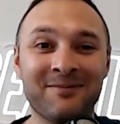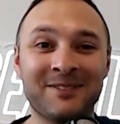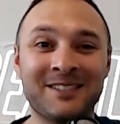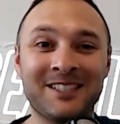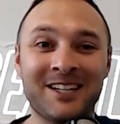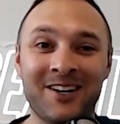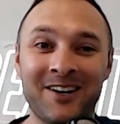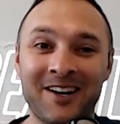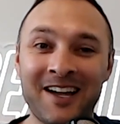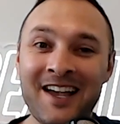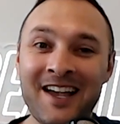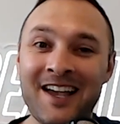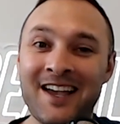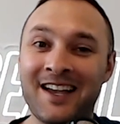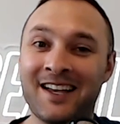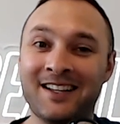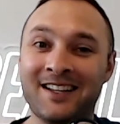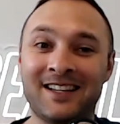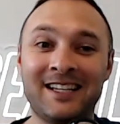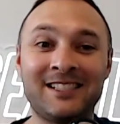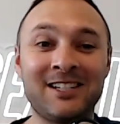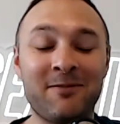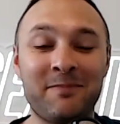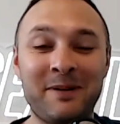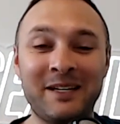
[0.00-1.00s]
So
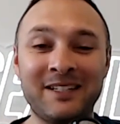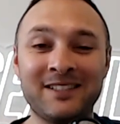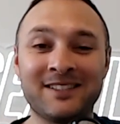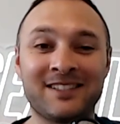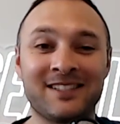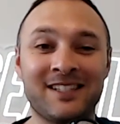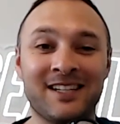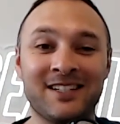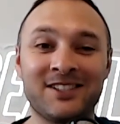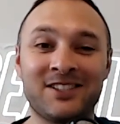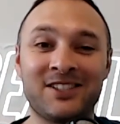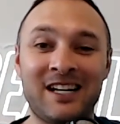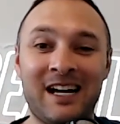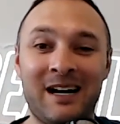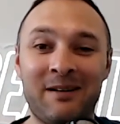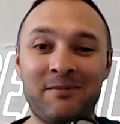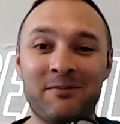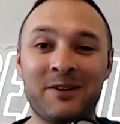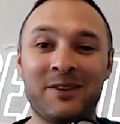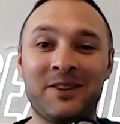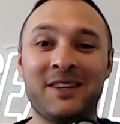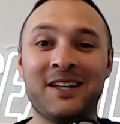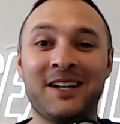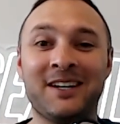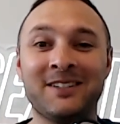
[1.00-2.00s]
unless I've been stitched up
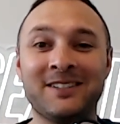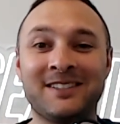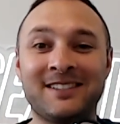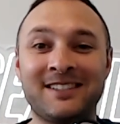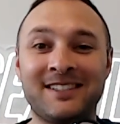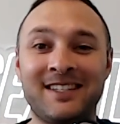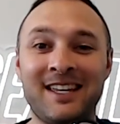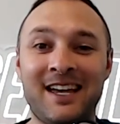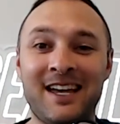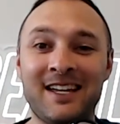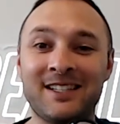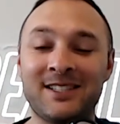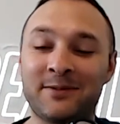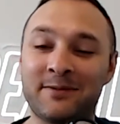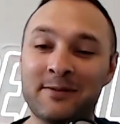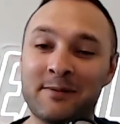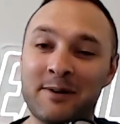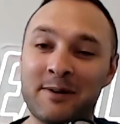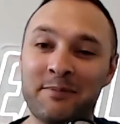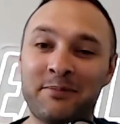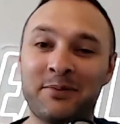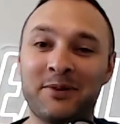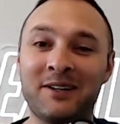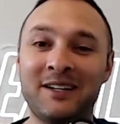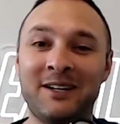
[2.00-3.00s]
with those stats from
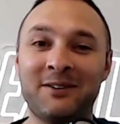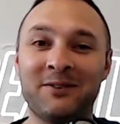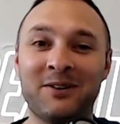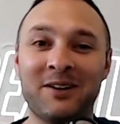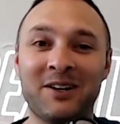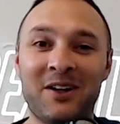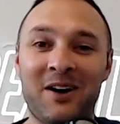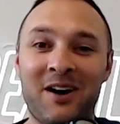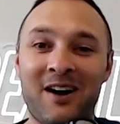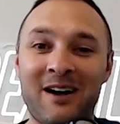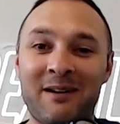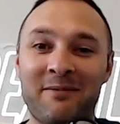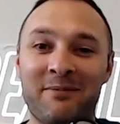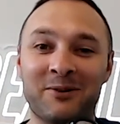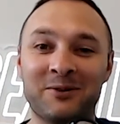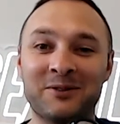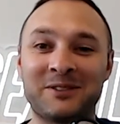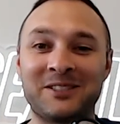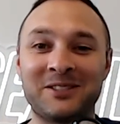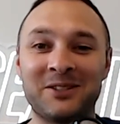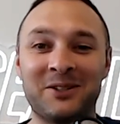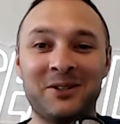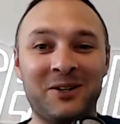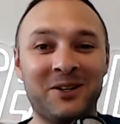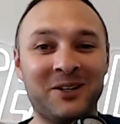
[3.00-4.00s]
a pretty reliable
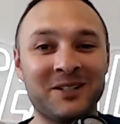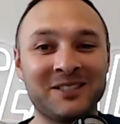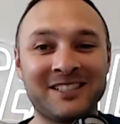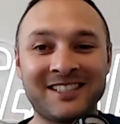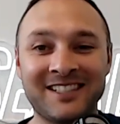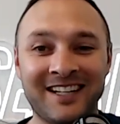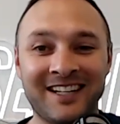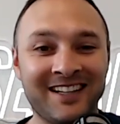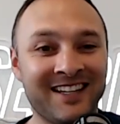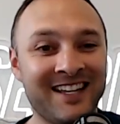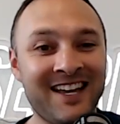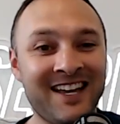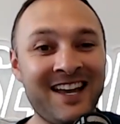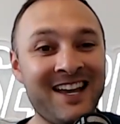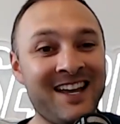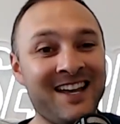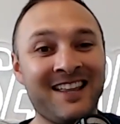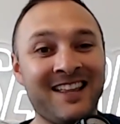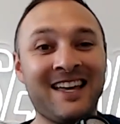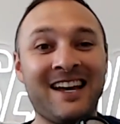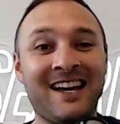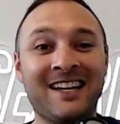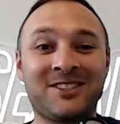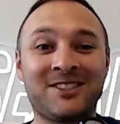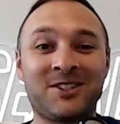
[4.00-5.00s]
source, then
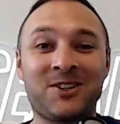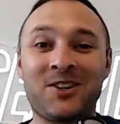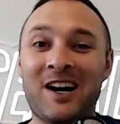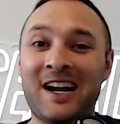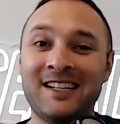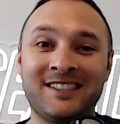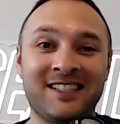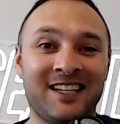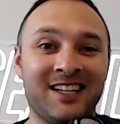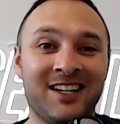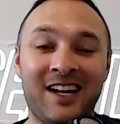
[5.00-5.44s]
that's crazy.